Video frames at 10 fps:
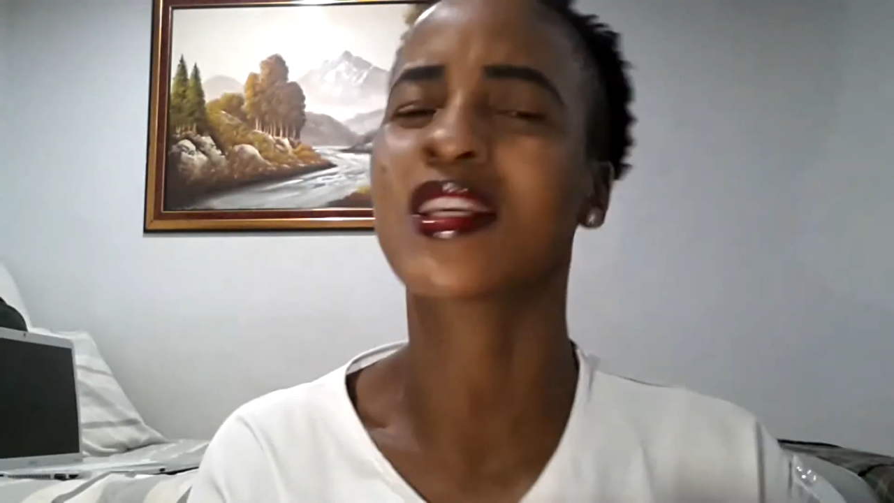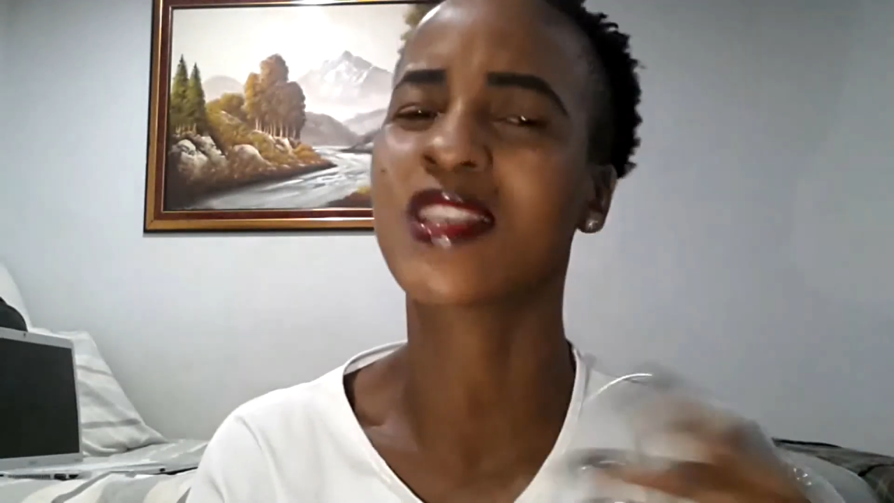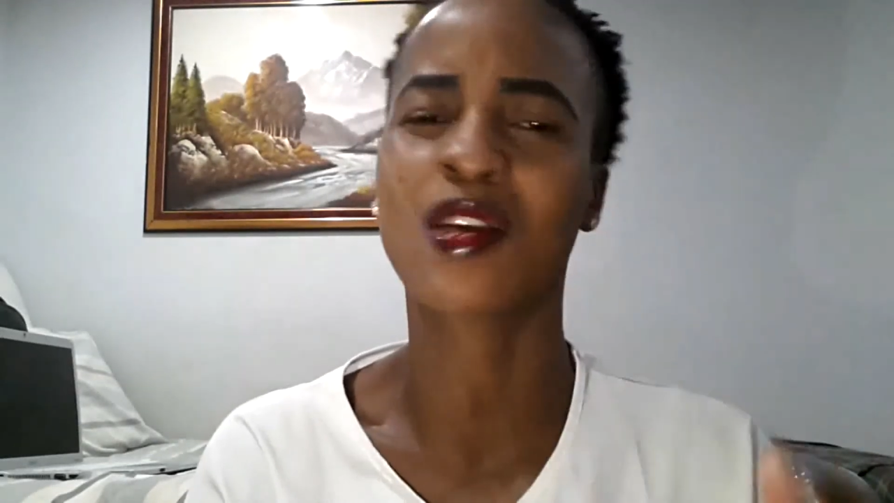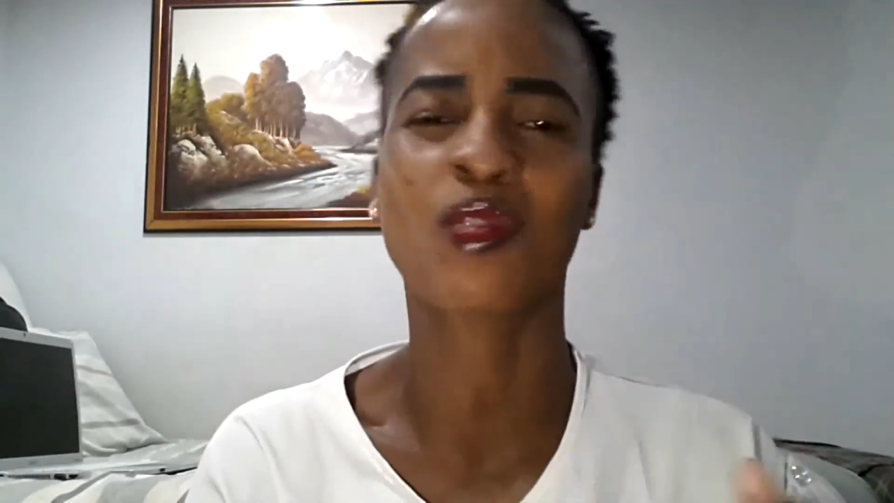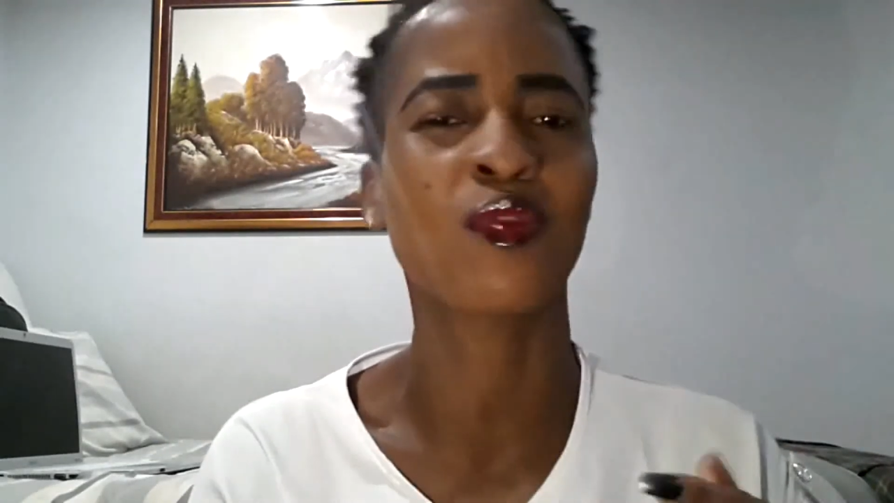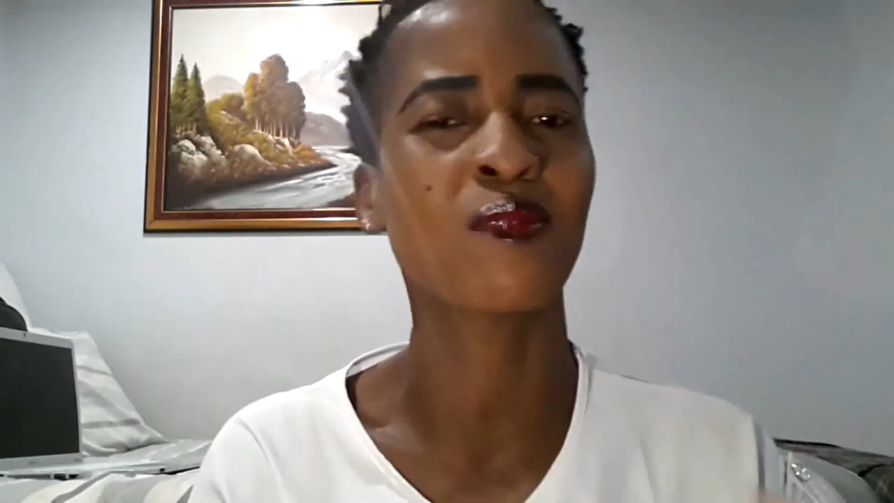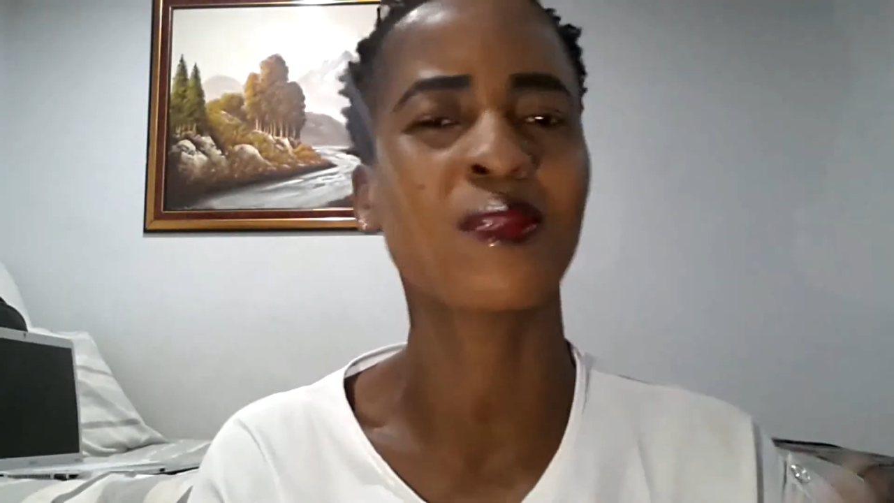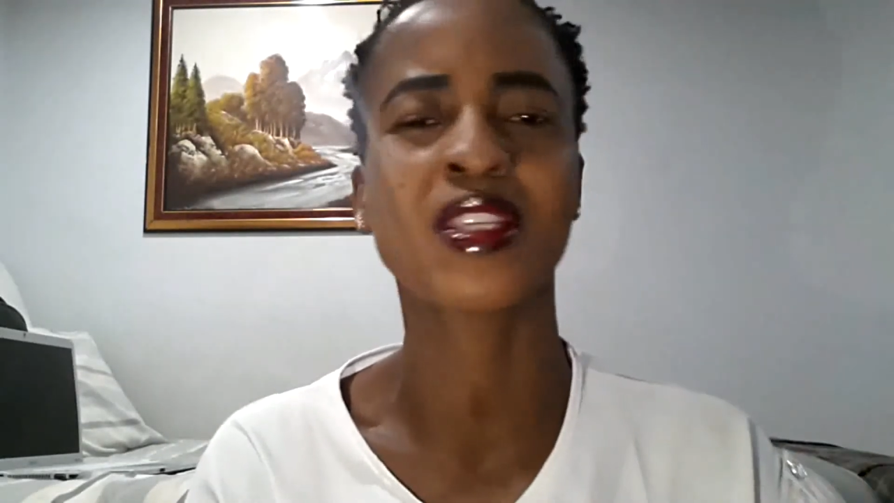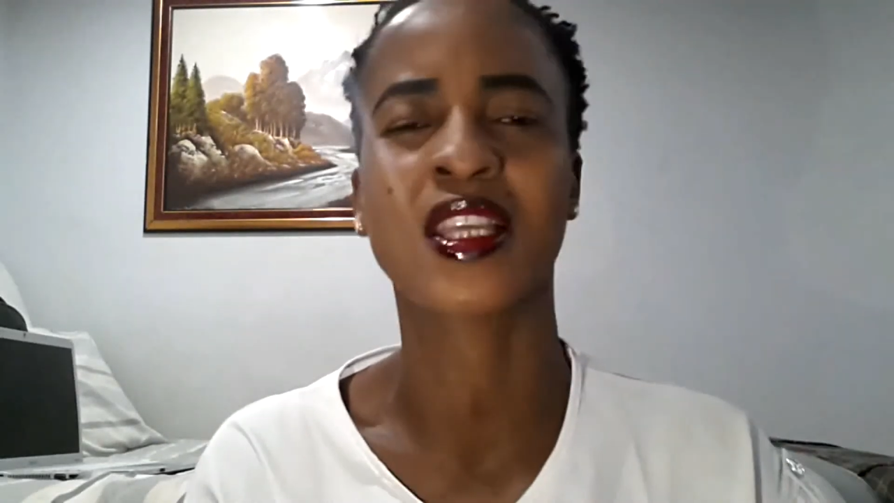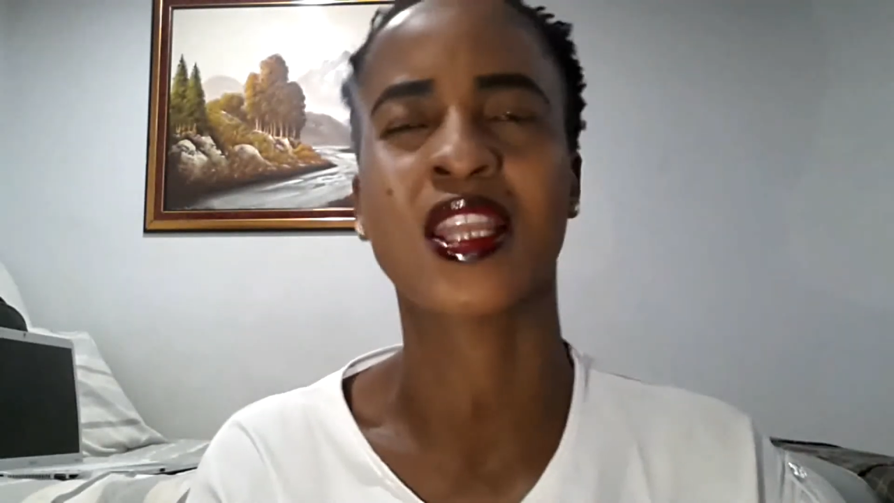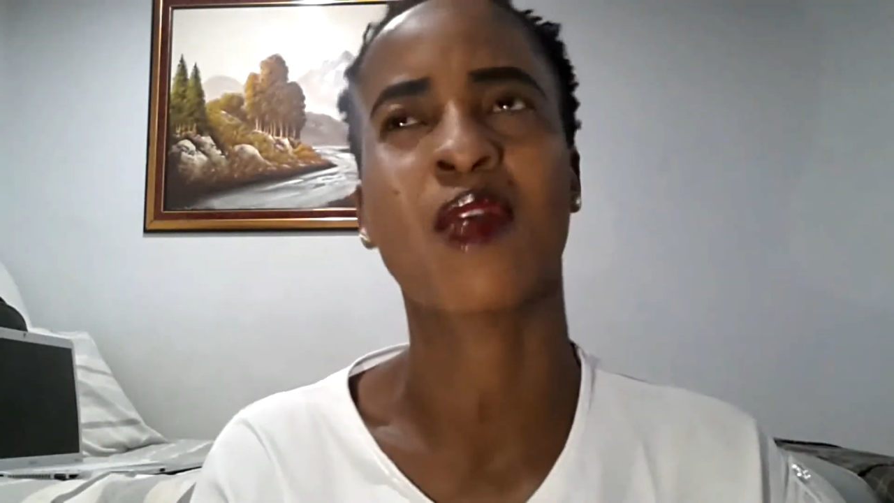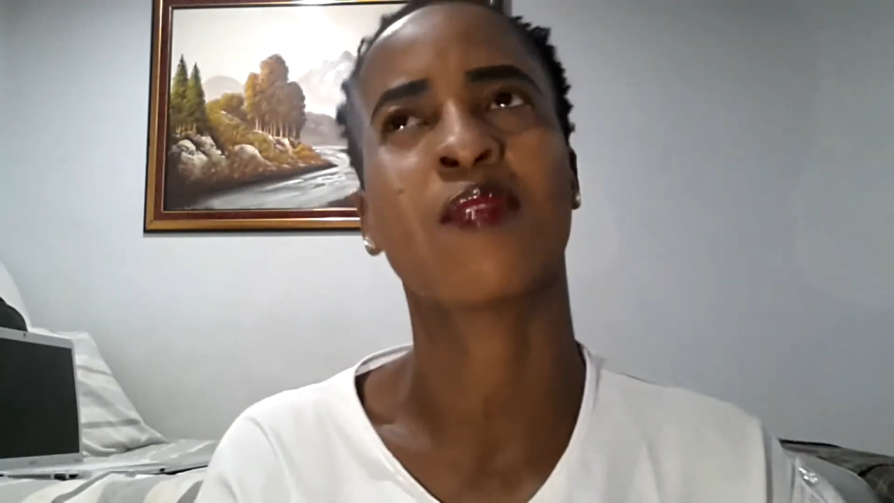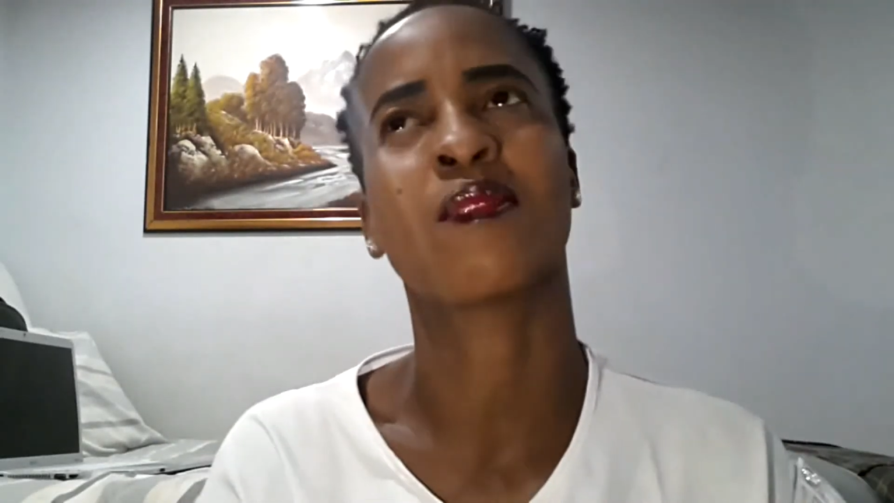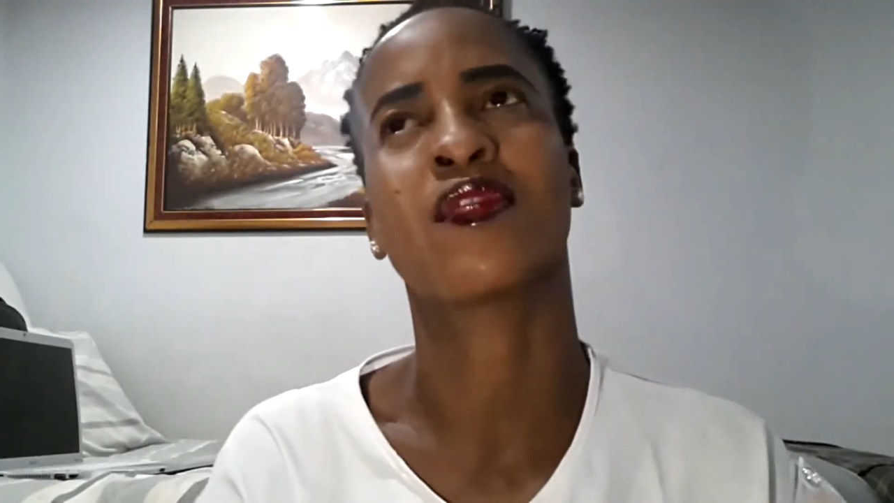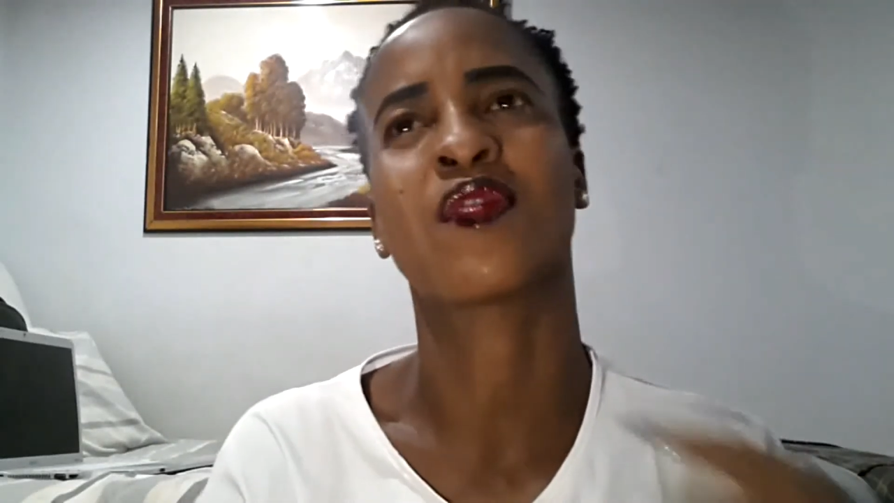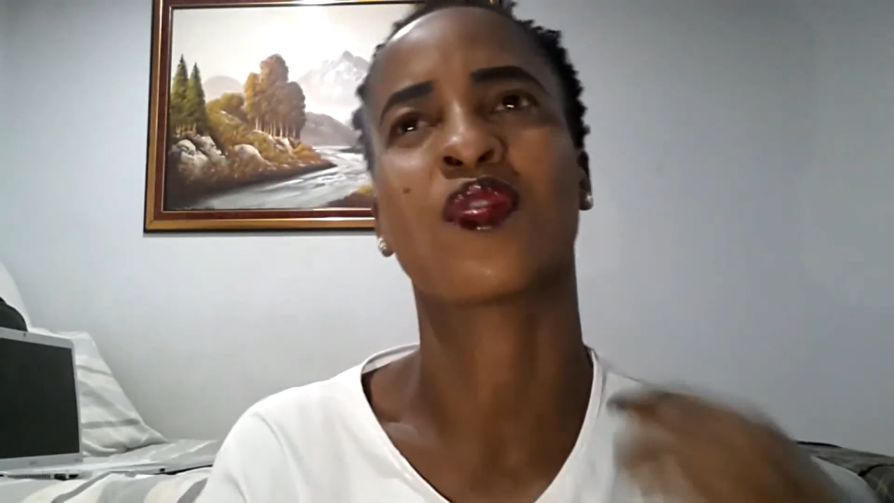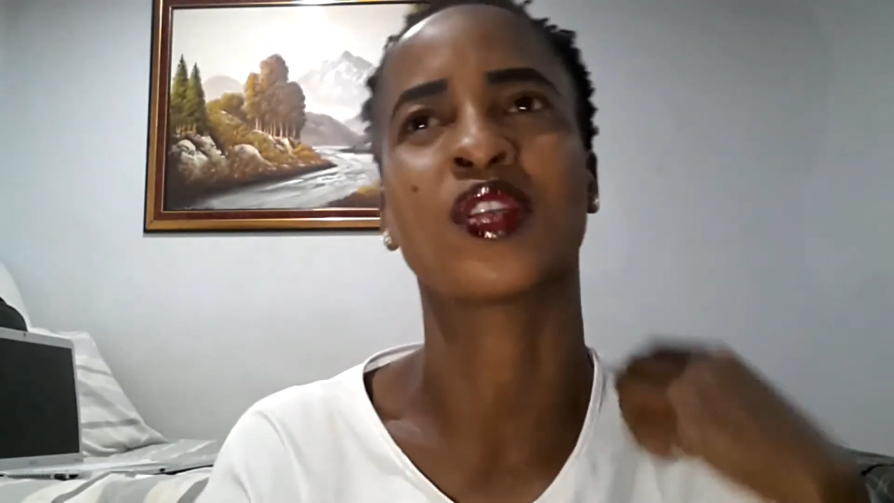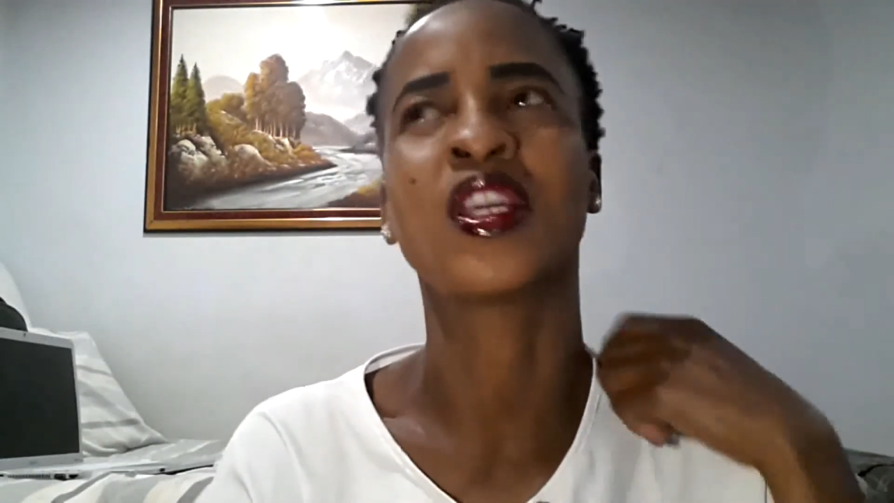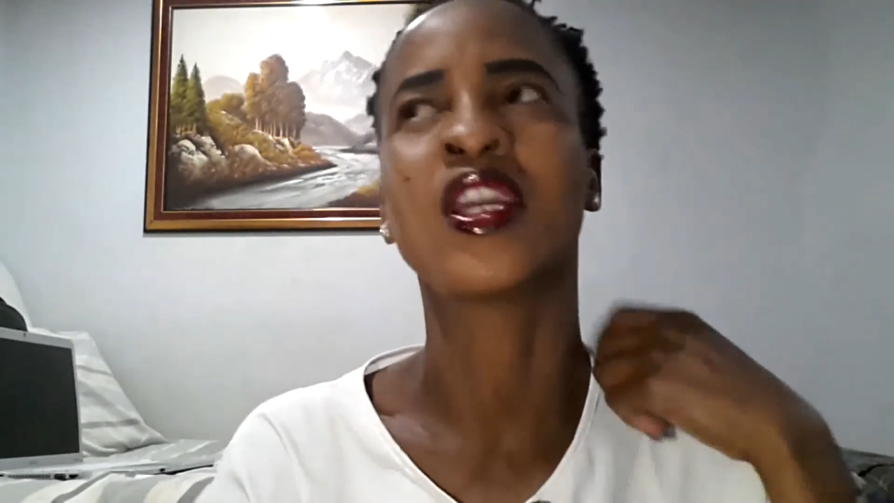siyagula uma my phone.